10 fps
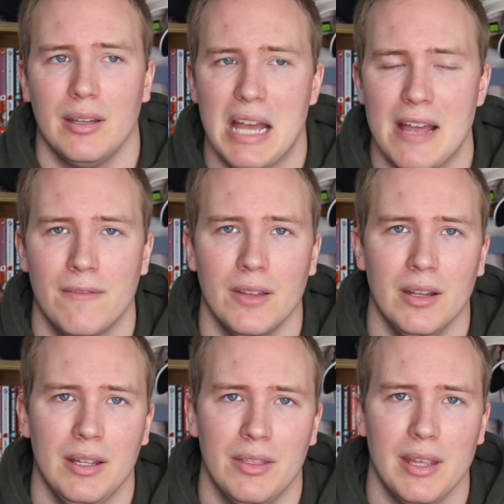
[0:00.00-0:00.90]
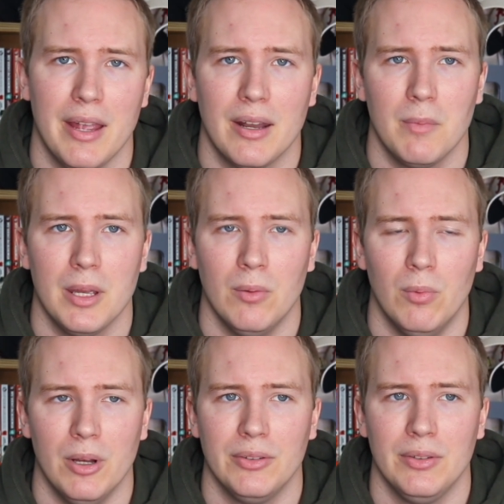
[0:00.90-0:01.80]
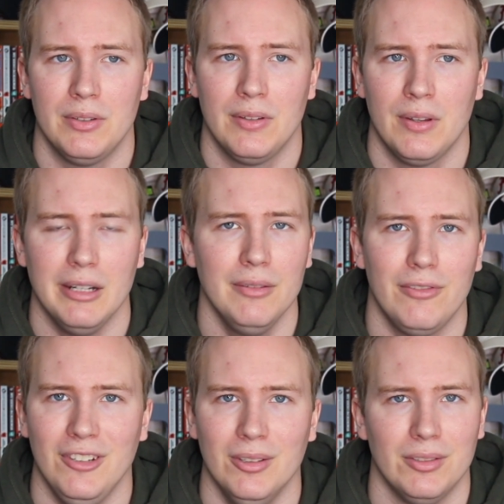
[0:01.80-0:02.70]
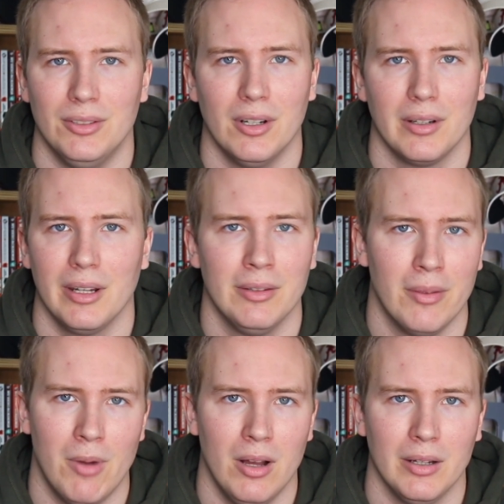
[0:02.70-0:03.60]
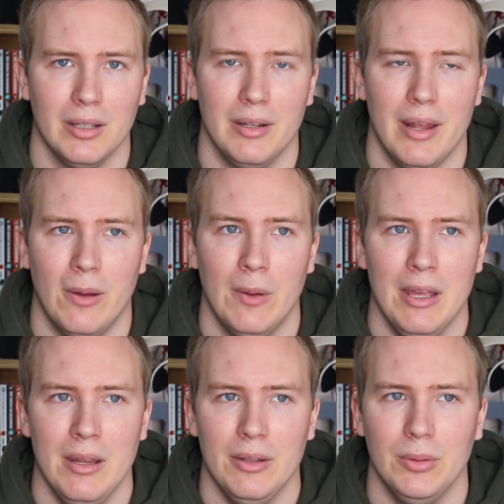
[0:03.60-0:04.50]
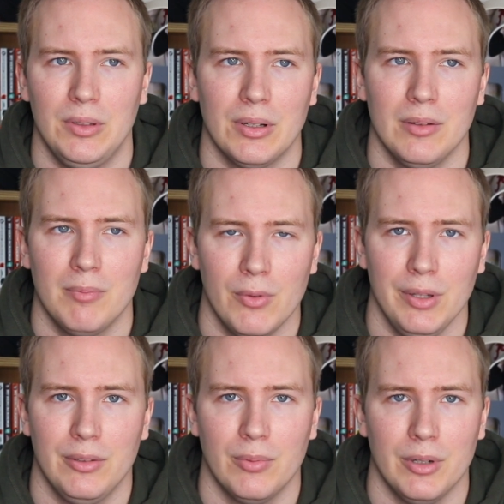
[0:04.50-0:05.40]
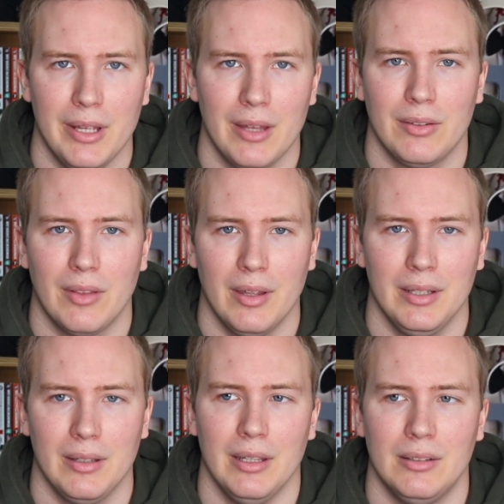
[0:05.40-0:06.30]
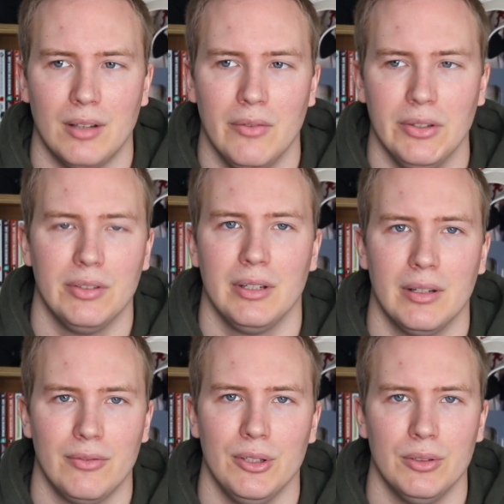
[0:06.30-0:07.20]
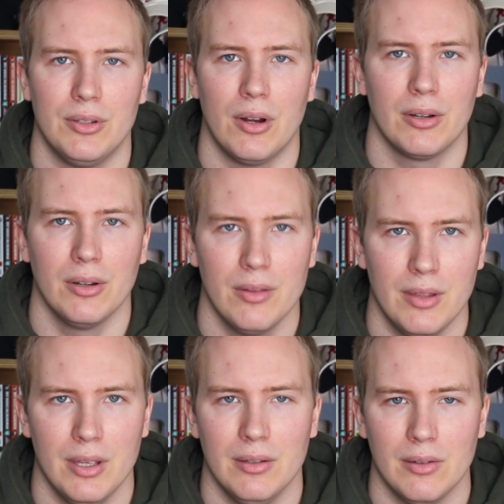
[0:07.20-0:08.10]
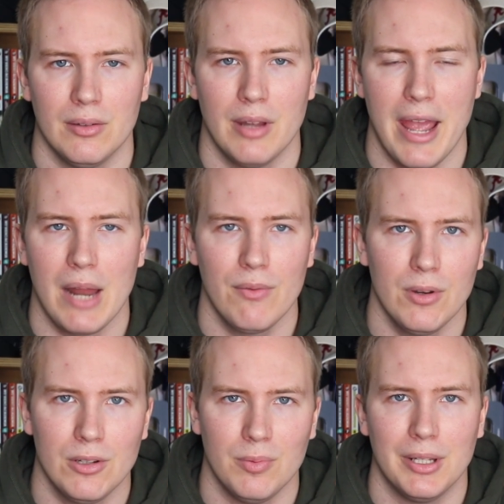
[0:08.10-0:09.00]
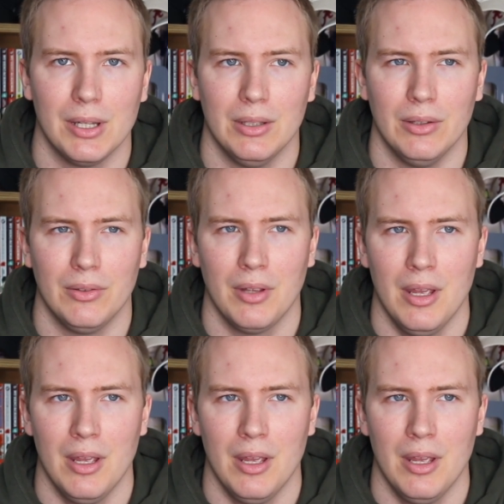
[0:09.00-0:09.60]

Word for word: I feel like the anime wasn't, it didn't feel as dark as the manga. Now, there was certain points where, yes, like, it's obviously going to feel darker than average because